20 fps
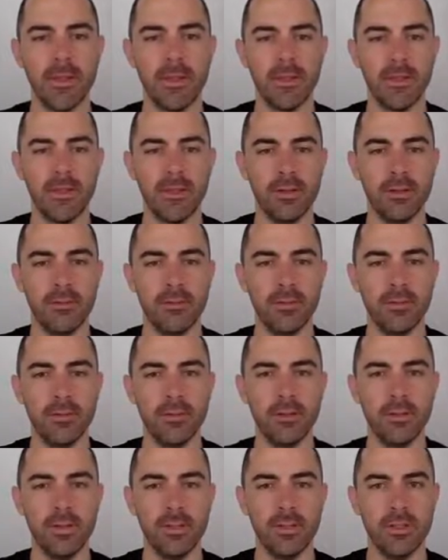
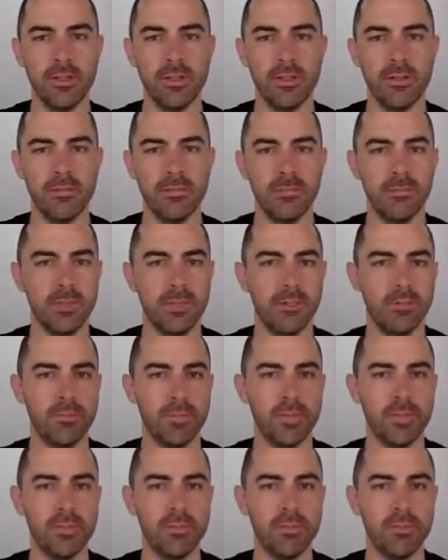Therefore, um, in
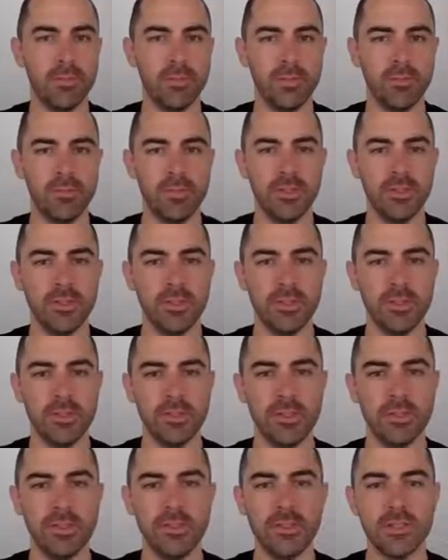principle, if these are
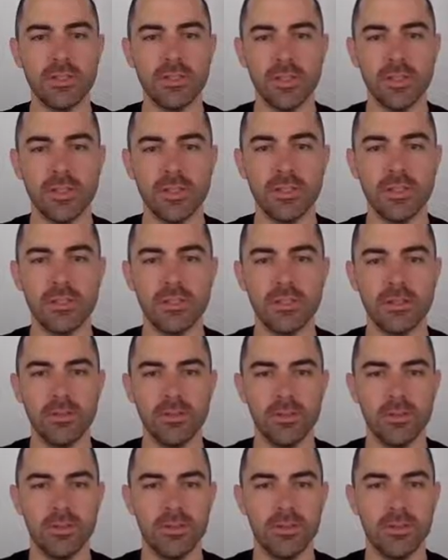intensity changes,
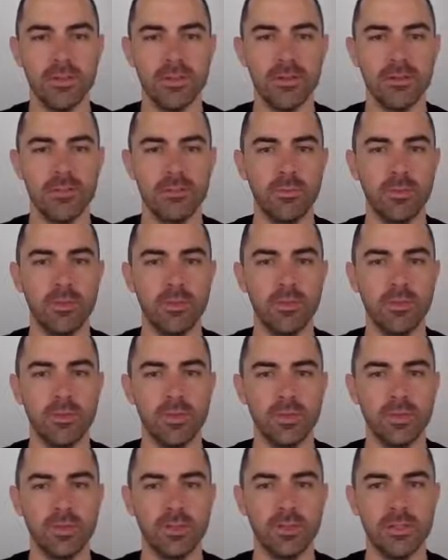uh, we could
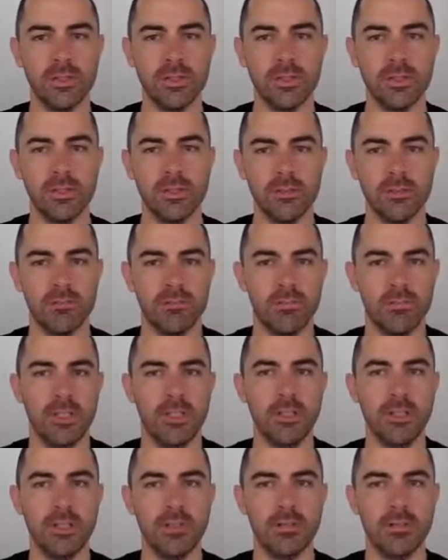just
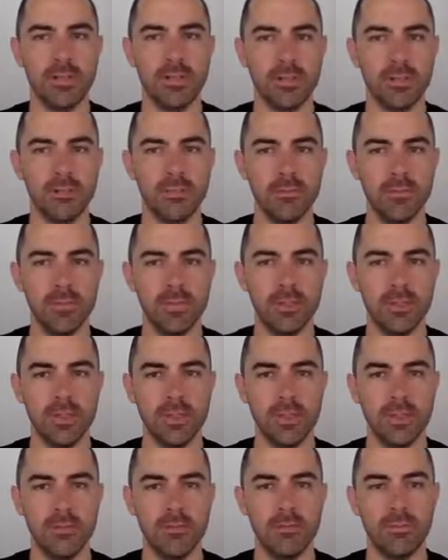integrate them
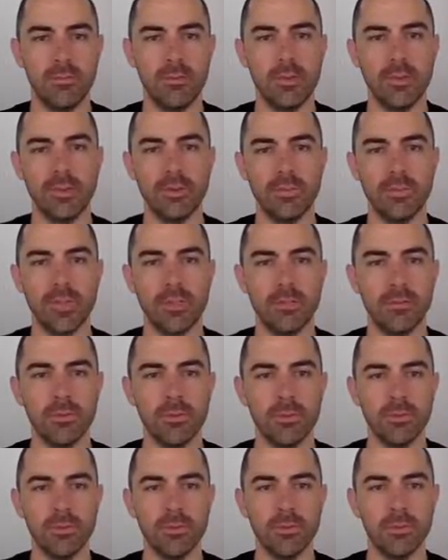and we should be able
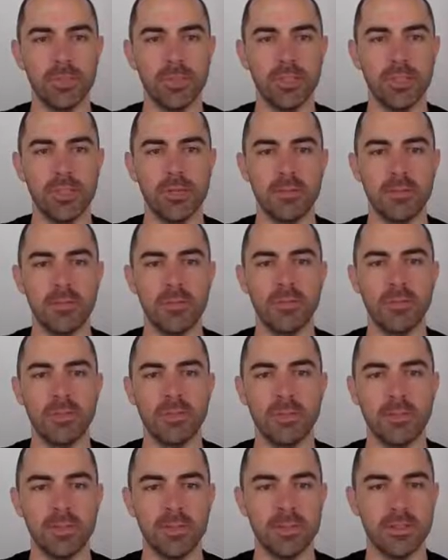to obtain absolute
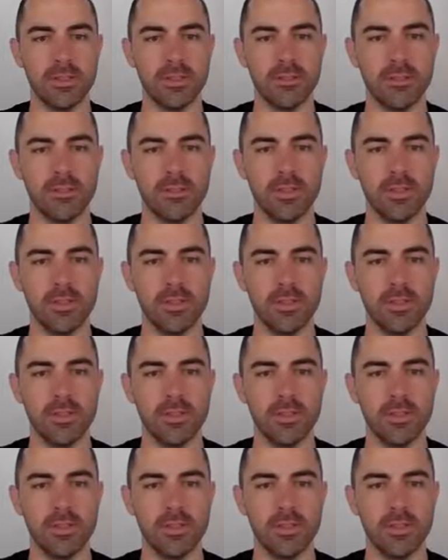intensity.